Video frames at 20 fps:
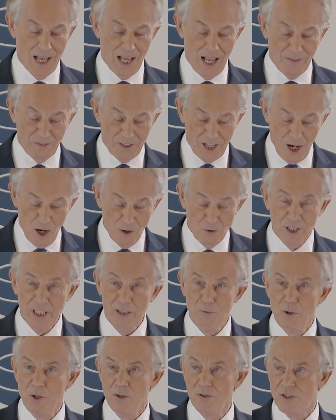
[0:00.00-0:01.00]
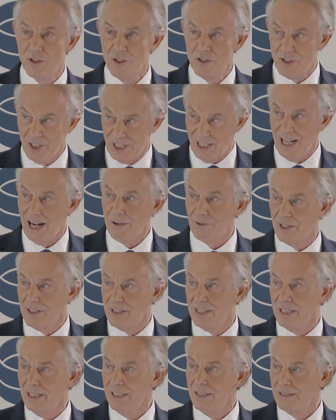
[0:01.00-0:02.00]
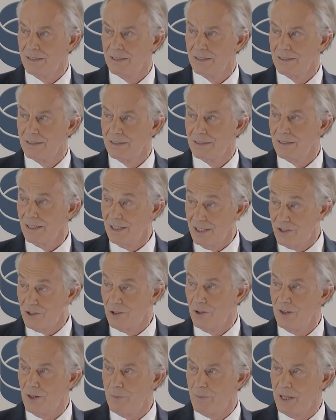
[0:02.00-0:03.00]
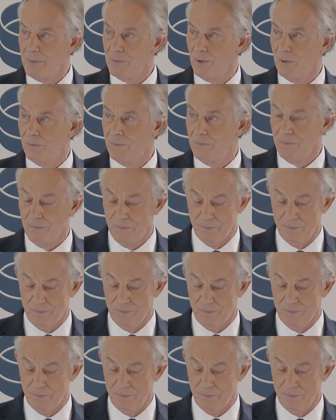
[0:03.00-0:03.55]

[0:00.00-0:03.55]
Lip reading: and the only route to clarity is through the people.